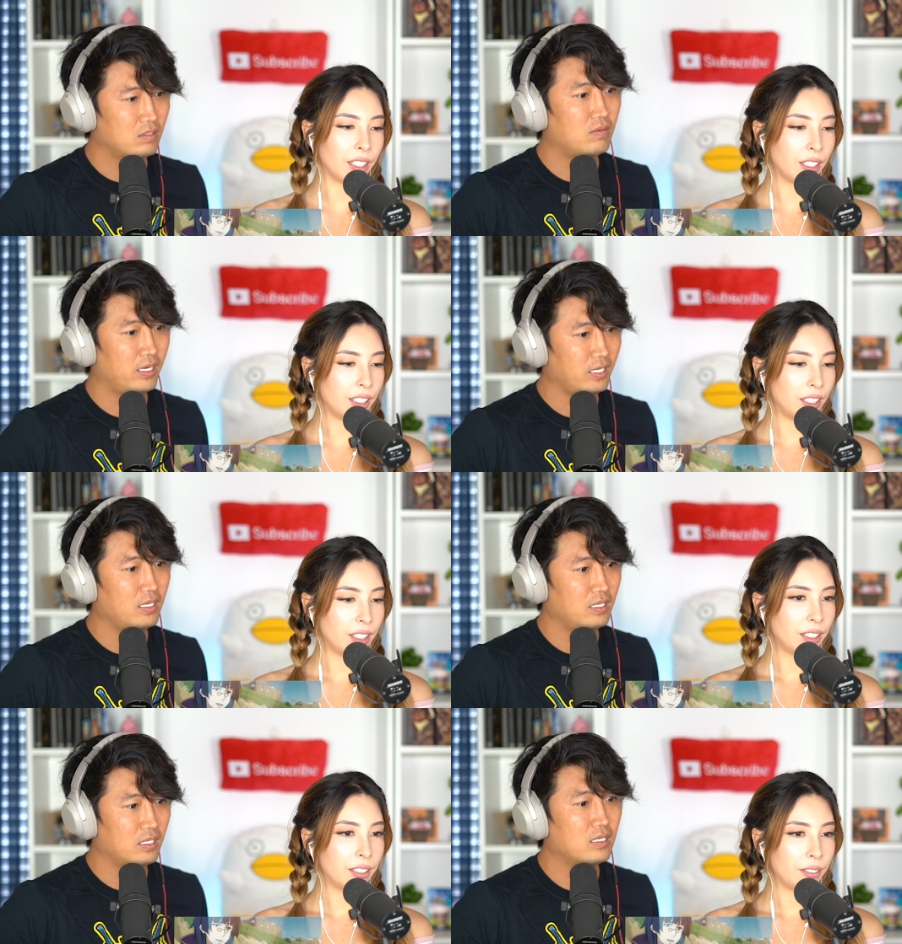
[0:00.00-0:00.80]
Speaker 1: Right?
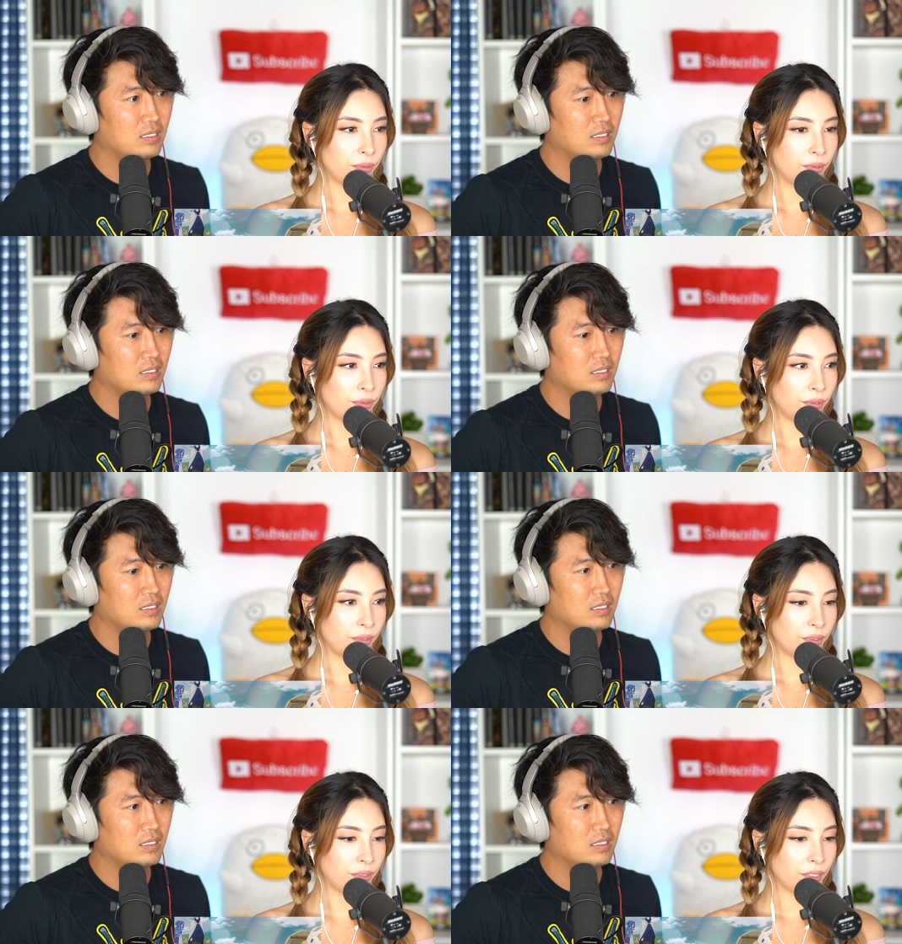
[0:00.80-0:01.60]

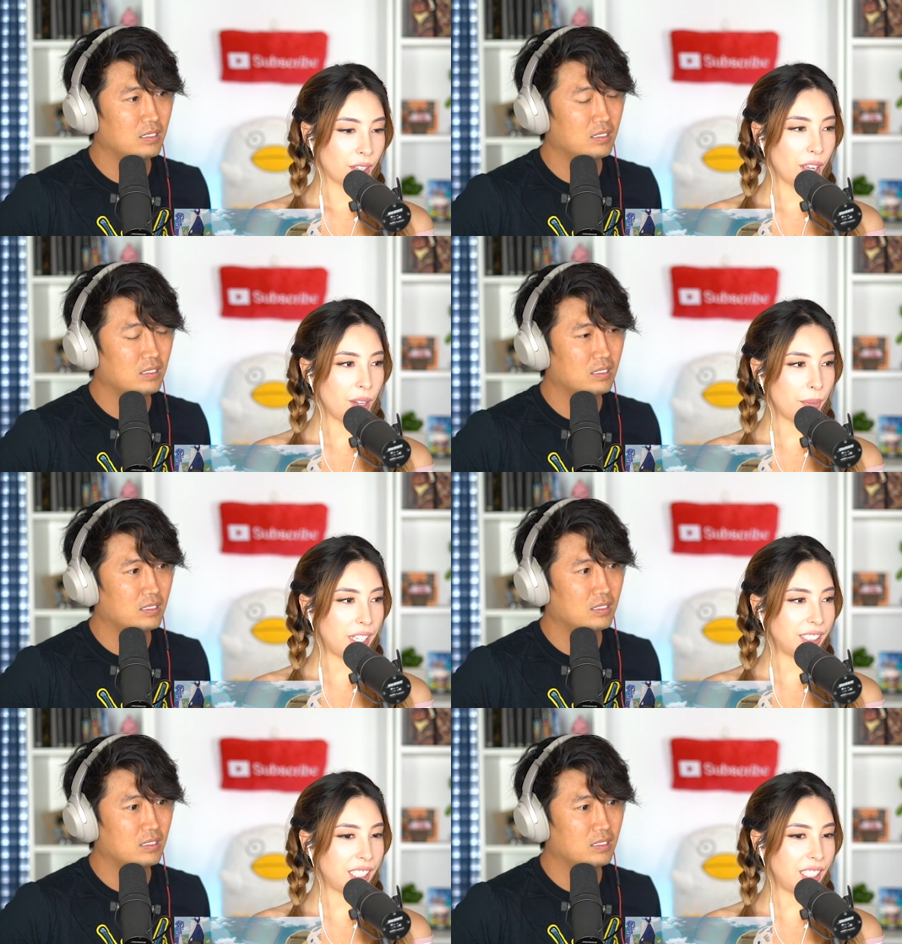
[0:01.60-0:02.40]
Speaker 2: Yeah,
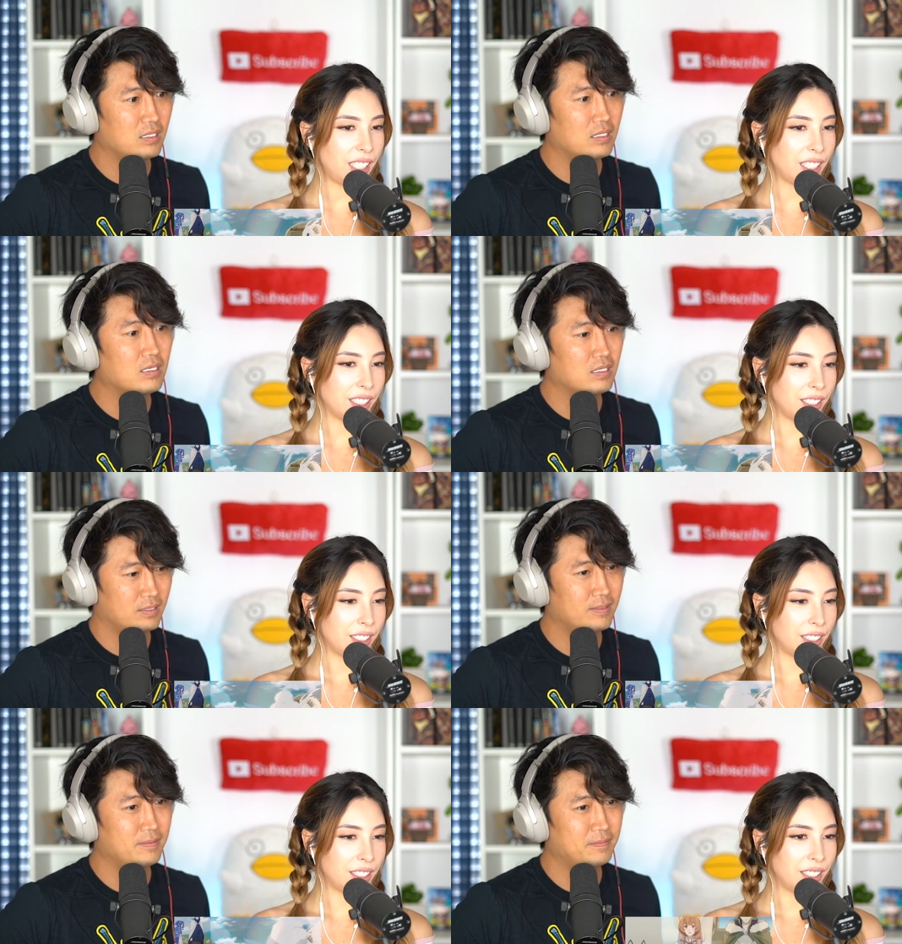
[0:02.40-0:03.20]
Melty.
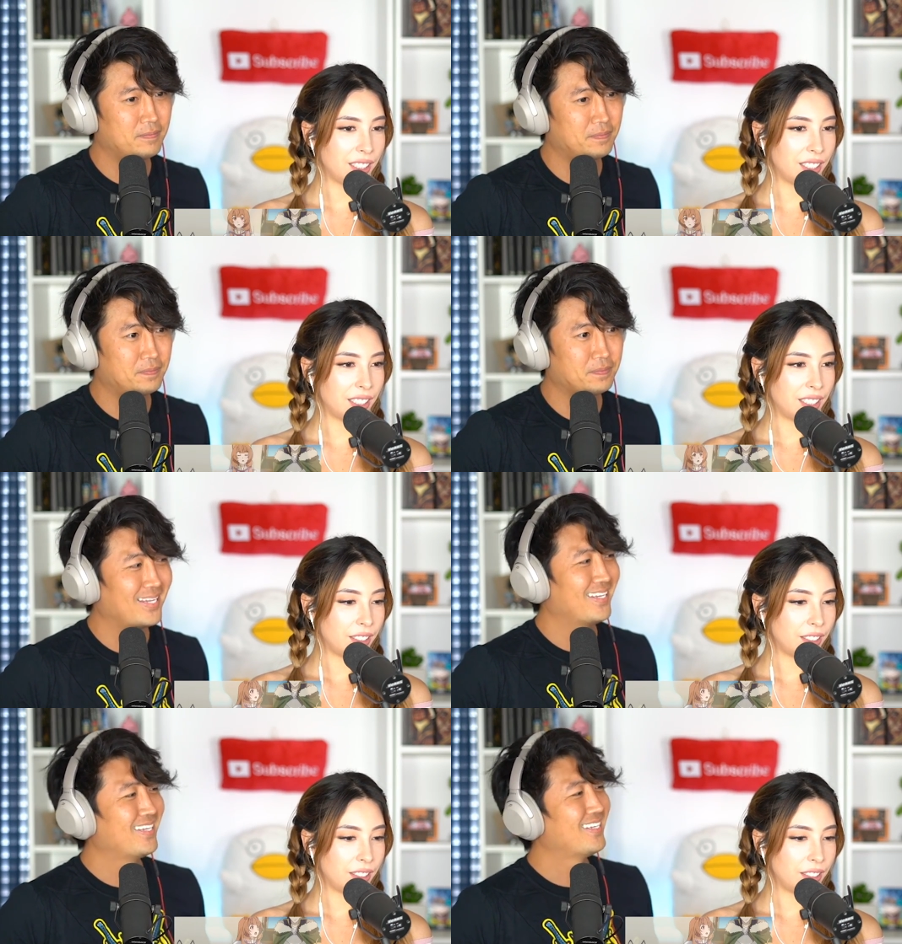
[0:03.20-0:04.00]

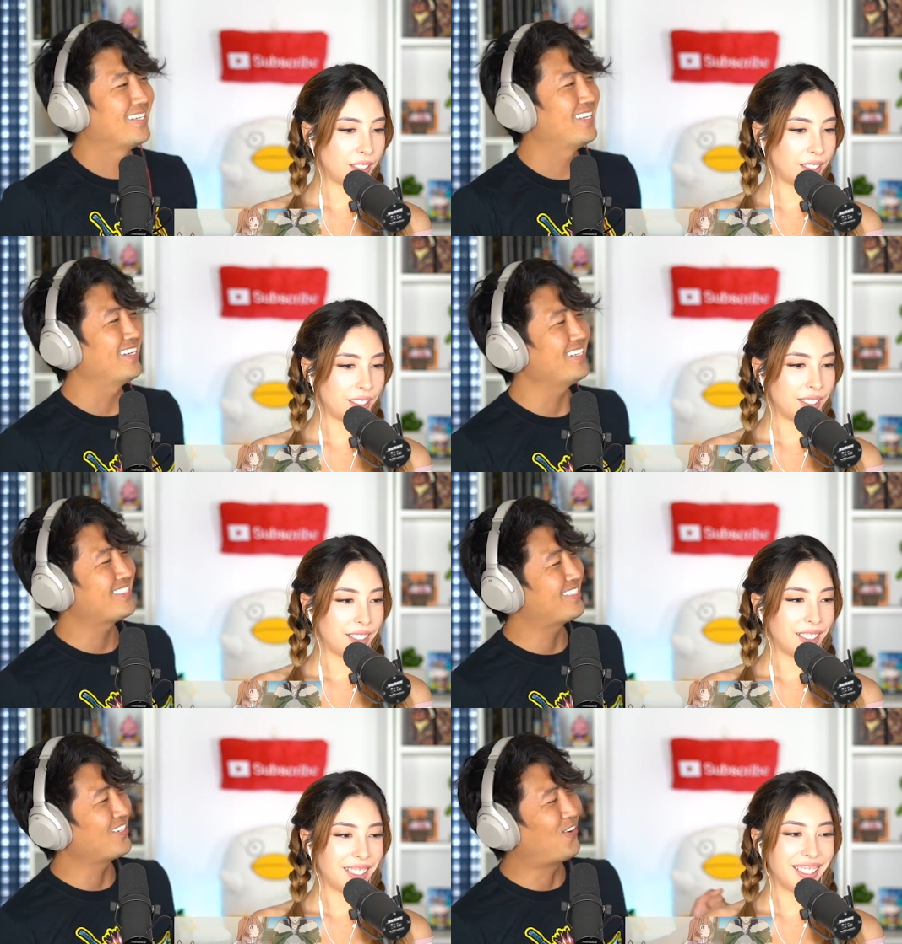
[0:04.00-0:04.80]
Speaker 1: It
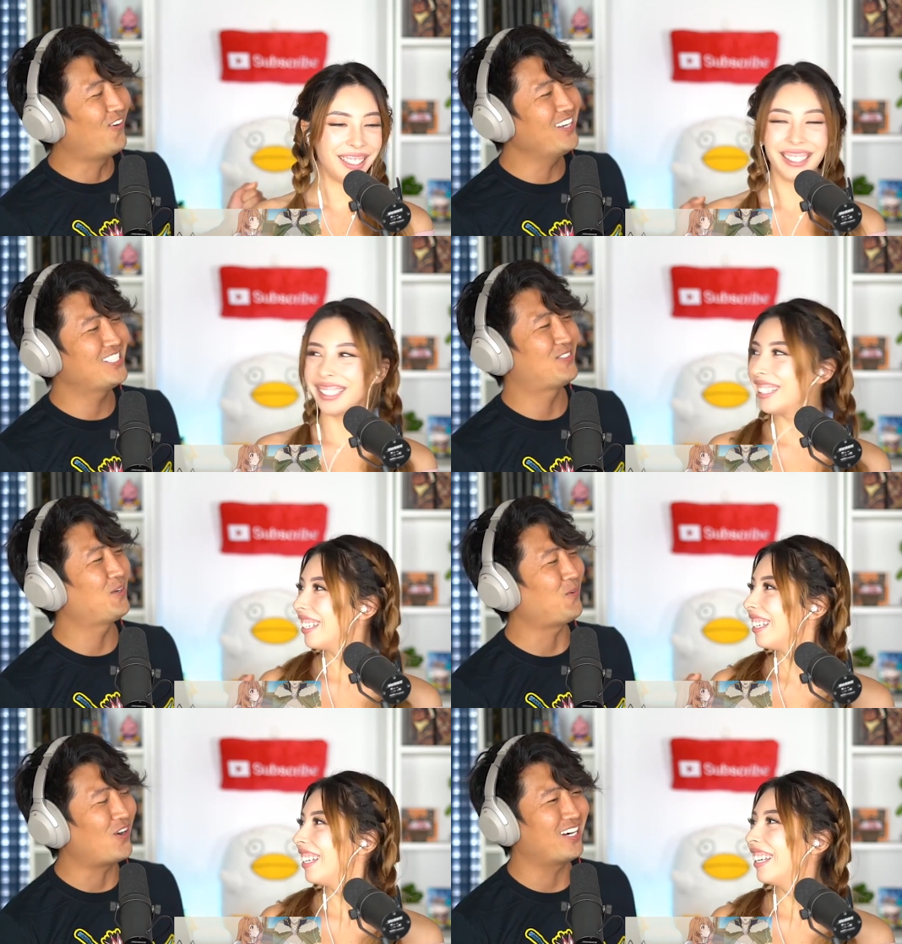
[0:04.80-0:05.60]
is the queen's
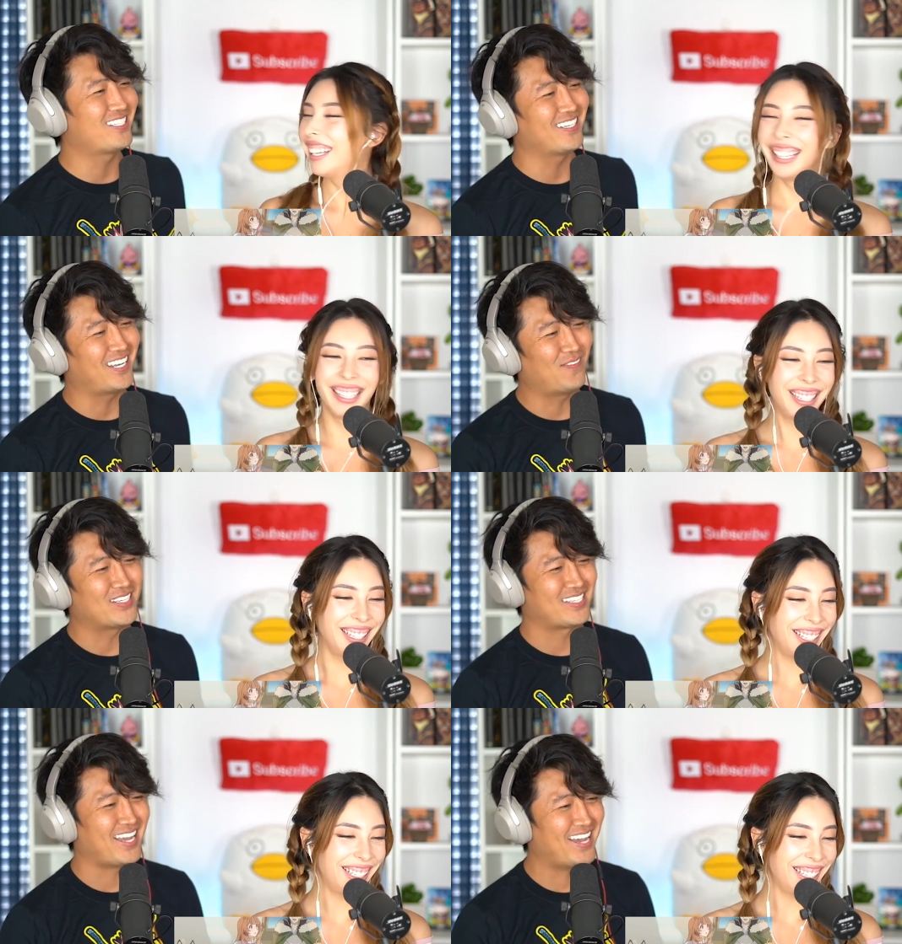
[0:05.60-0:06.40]
reward to give her
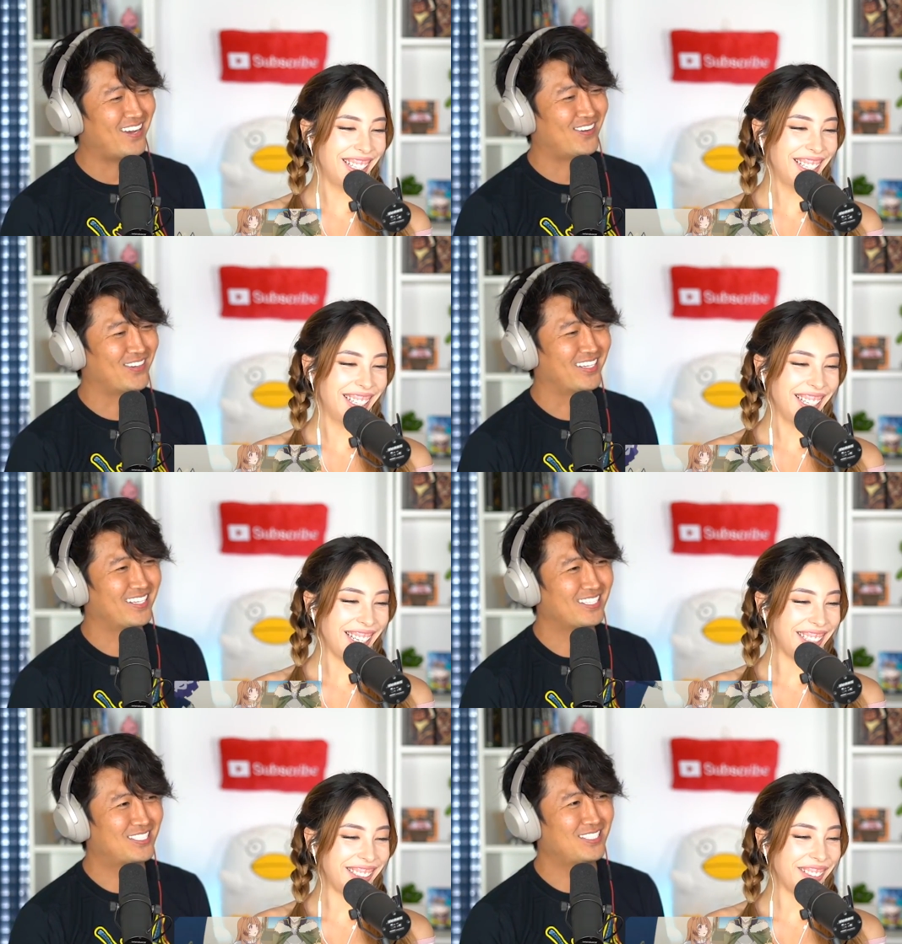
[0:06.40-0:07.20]
town.
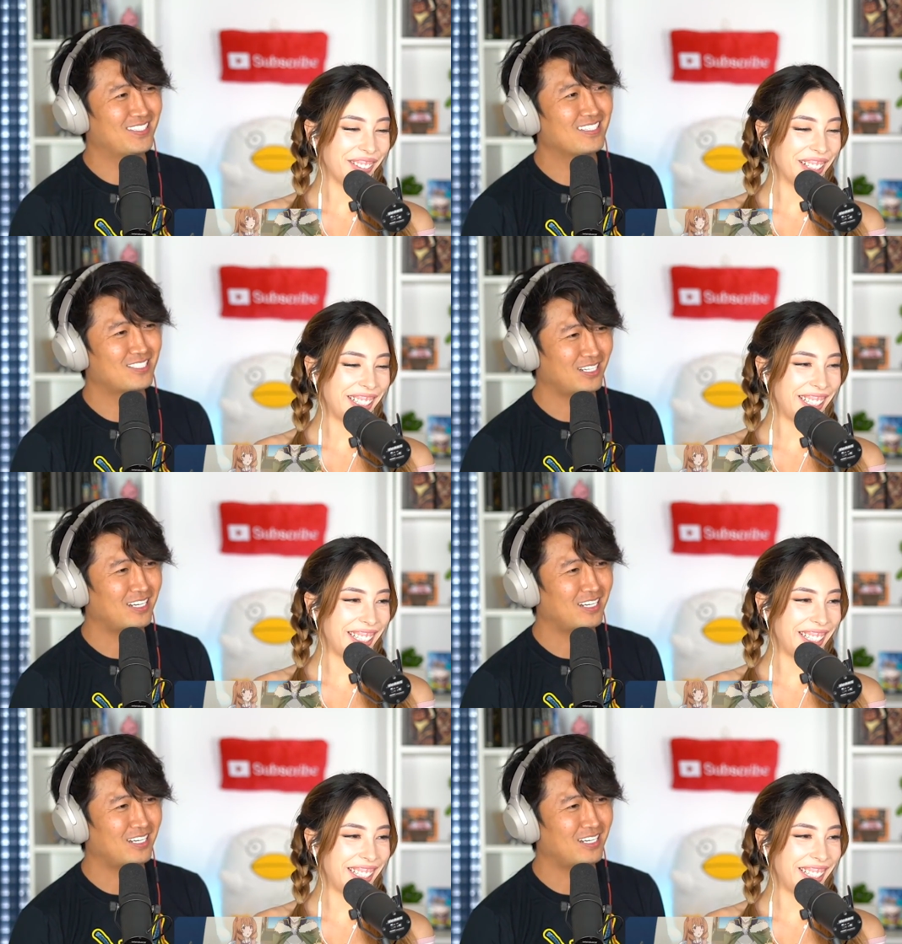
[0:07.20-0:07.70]
Is it really?